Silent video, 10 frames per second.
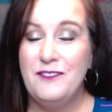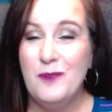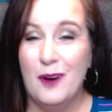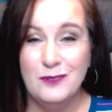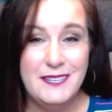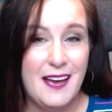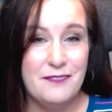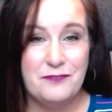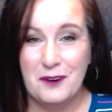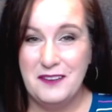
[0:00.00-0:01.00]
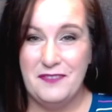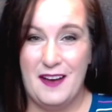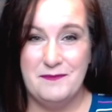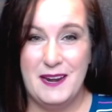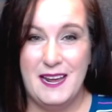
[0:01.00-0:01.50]
you only have
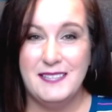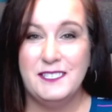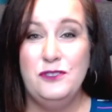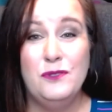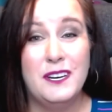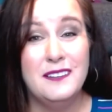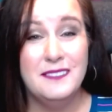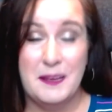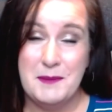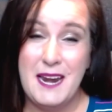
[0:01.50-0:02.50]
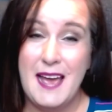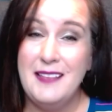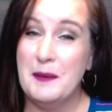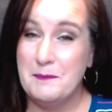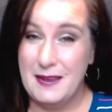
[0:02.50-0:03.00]
45 minutes, you could
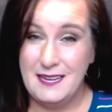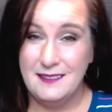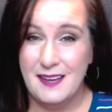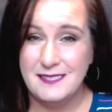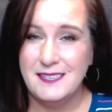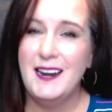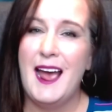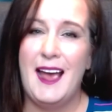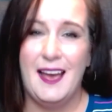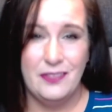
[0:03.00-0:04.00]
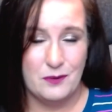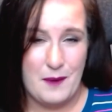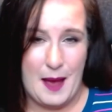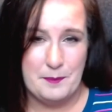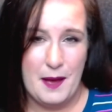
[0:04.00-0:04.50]
eliminate the mini lesson and the
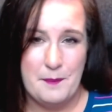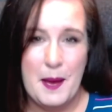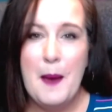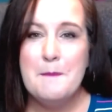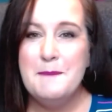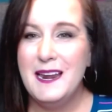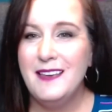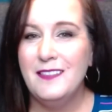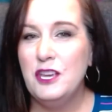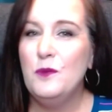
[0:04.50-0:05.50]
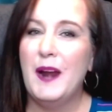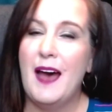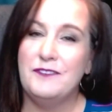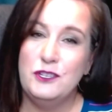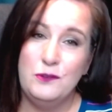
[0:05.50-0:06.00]
wrap up, meaning that you would
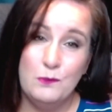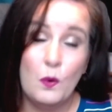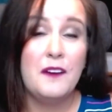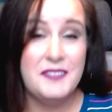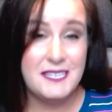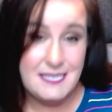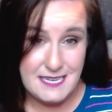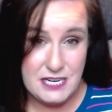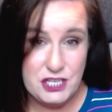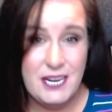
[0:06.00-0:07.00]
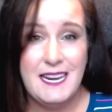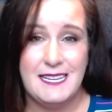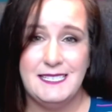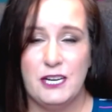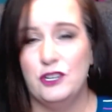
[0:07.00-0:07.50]
have to do more of the teaching
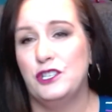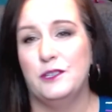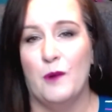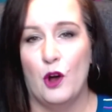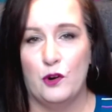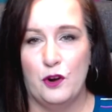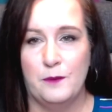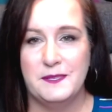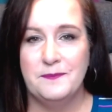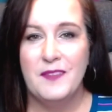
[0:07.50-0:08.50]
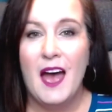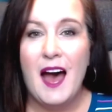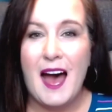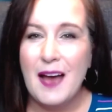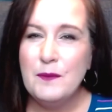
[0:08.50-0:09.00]
inside your small groups.
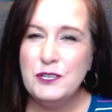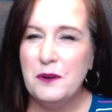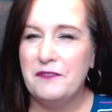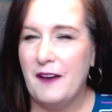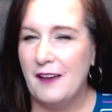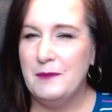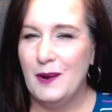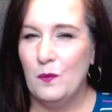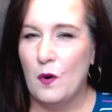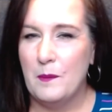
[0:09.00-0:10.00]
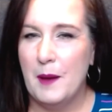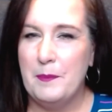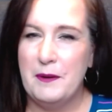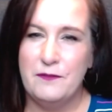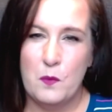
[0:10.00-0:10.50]
I would do a five minute warm up
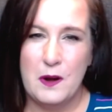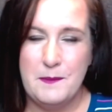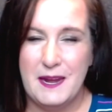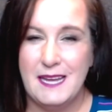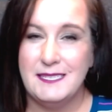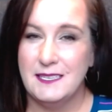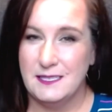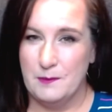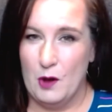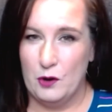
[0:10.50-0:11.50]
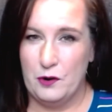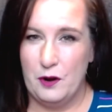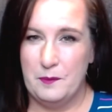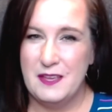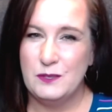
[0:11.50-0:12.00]
and 40 minutes small
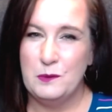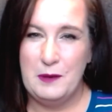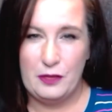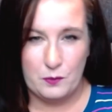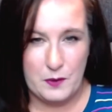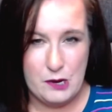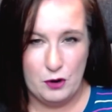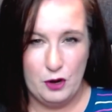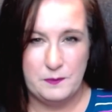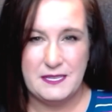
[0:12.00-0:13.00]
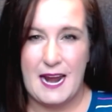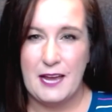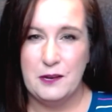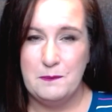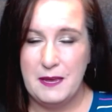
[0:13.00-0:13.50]
group. This would be three groups that I
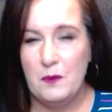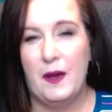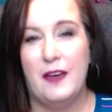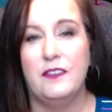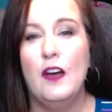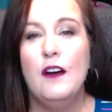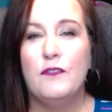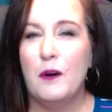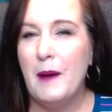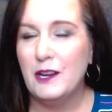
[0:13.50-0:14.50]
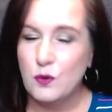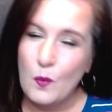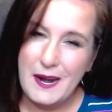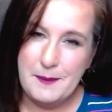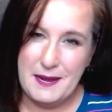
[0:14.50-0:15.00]
could meet with for about
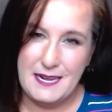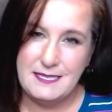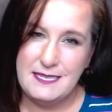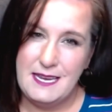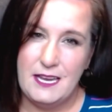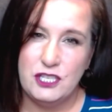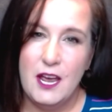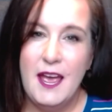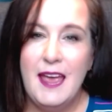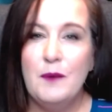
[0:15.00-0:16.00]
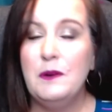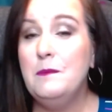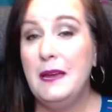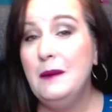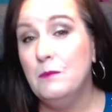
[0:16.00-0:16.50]
20 minutes each. It would
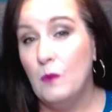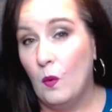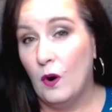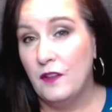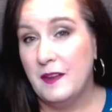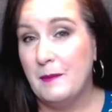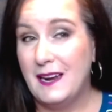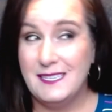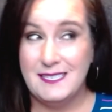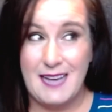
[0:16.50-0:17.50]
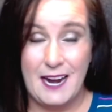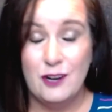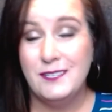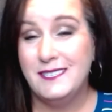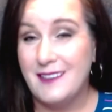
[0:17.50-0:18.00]
mean more than my
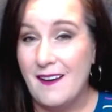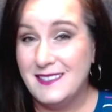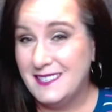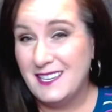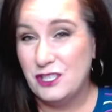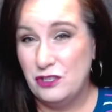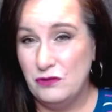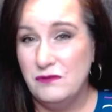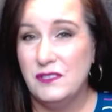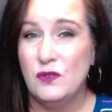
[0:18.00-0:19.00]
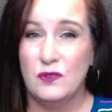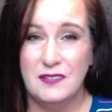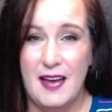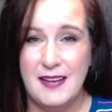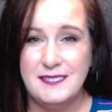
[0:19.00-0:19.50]
desired set, six students or
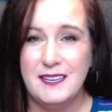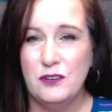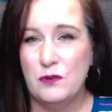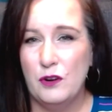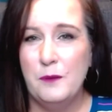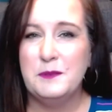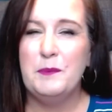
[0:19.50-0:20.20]
less in groups,